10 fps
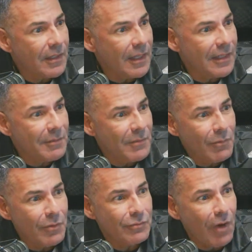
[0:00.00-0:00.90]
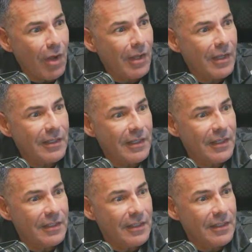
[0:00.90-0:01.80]
like the milk was raw,
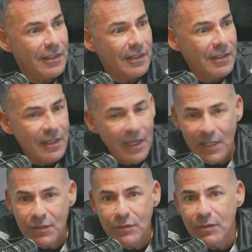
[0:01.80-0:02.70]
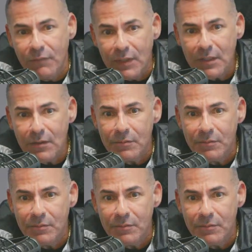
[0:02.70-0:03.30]
and he took the video.